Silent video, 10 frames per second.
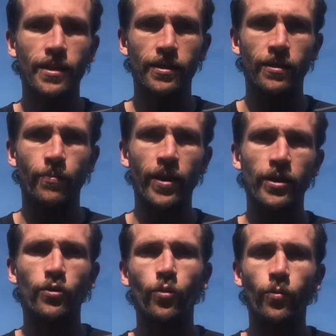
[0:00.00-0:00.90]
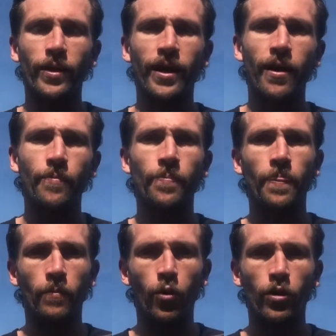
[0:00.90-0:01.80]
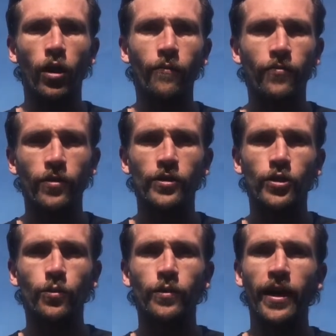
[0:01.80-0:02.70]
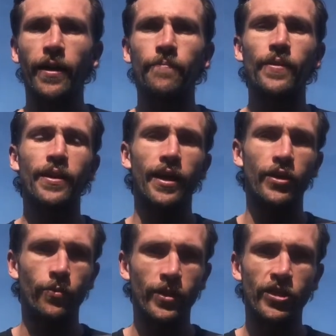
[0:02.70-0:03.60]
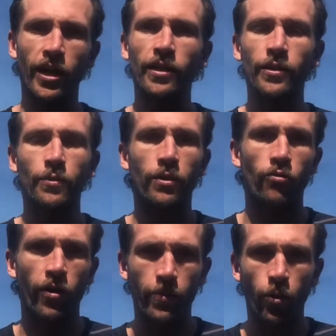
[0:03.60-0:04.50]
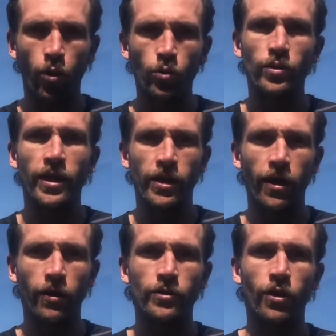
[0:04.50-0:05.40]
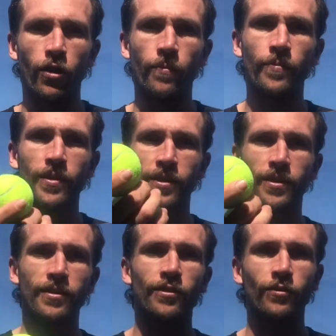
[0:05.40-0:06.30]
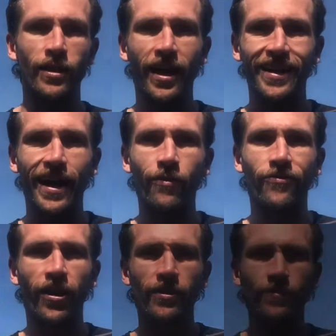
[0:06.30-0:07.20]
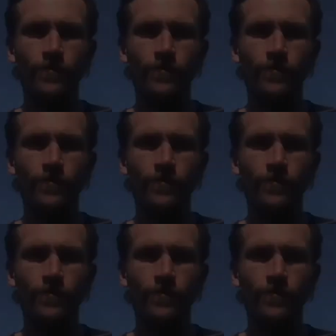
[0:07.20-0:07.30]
the better you will become, the more confidence you will get, and you'll be juggling with 3 balls in no time. Good luck and have fun.